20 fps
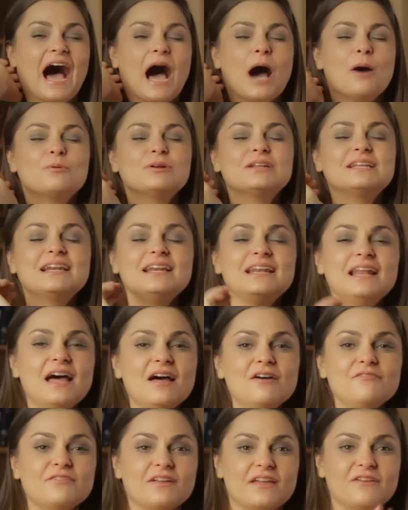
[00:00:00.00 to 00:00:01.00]
I would
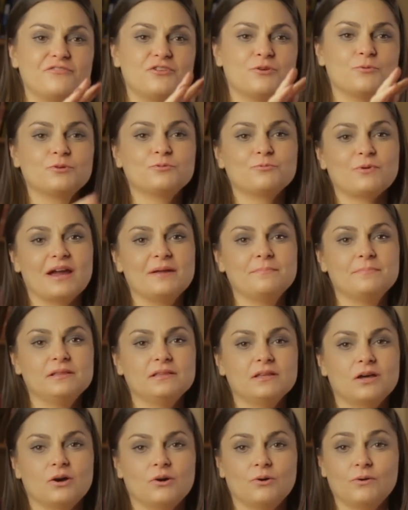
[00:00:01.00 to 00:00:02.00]
love if you would write
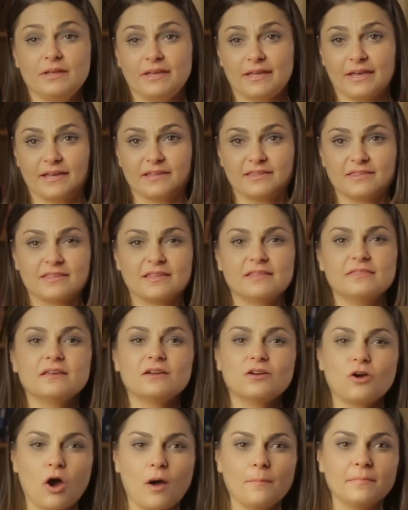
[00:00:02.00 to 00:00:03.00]
below, yes, in the
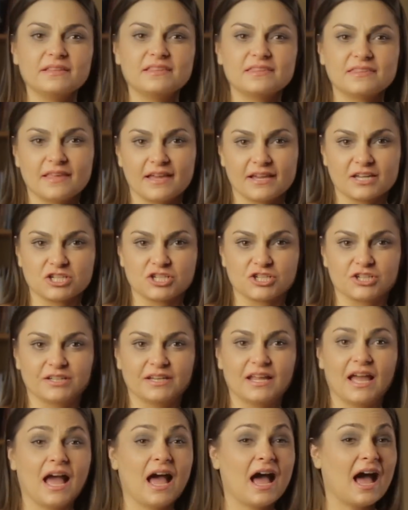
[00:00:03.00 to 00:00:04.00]
comments
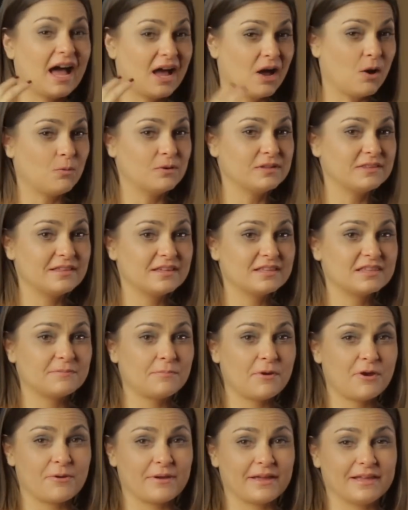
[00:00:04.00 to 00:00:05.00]
section, how was the
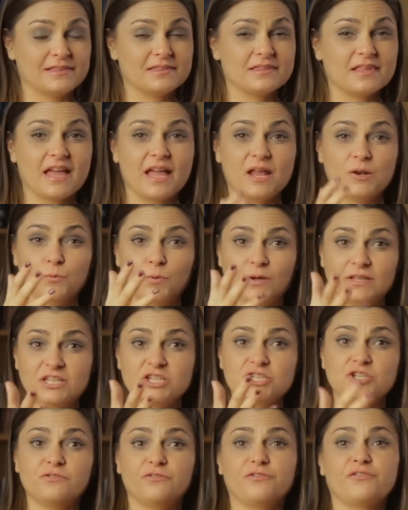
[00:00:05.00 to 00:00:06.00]
experience and what
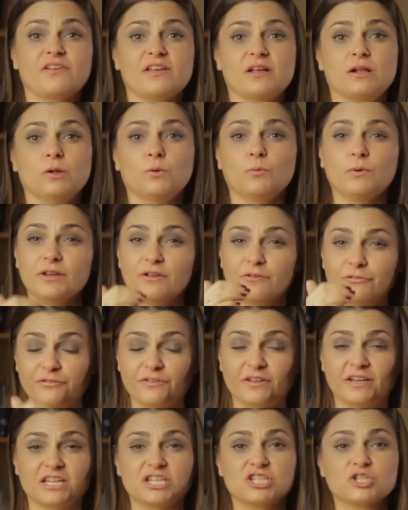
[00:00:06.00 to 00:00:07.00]
did you feel when you
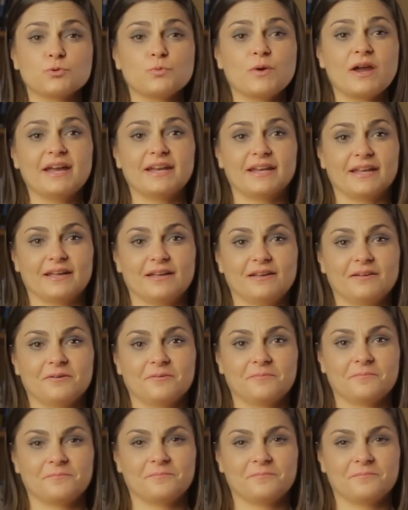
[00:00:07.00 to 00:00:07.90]
finished writing?